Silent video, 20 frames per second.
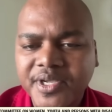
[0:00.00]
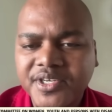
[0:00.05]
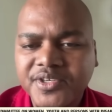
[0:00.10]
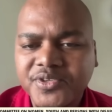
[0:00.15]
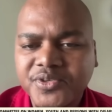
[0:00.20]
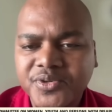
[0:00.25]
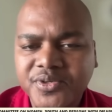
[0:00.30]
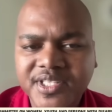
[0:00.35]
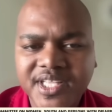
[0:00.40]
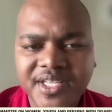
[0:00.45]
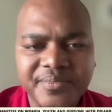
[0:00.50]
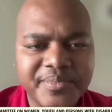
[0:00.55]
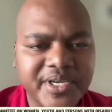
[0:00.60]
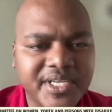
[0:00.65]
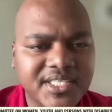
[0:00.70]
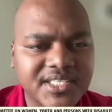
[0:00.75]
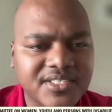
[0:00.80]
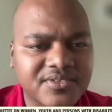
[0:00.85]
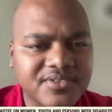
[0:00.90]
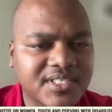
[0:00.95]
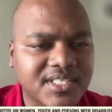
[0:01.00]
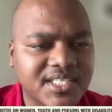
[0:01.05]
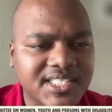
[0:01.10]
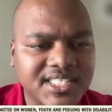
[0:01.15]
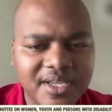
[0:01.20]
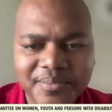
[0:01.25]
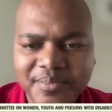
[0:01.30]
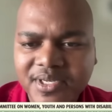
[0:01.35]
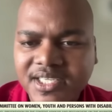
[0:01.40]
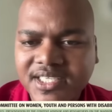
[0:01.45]
youth, and persons with
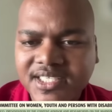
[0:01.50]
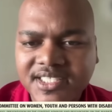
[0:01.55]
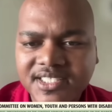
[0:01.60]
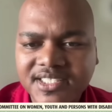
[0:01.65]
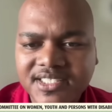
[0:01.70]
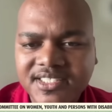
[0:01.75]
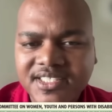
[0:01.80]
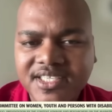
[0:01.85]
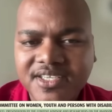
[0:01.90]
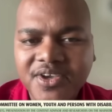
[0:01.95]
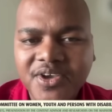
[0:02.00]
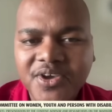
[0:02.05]
disabilities,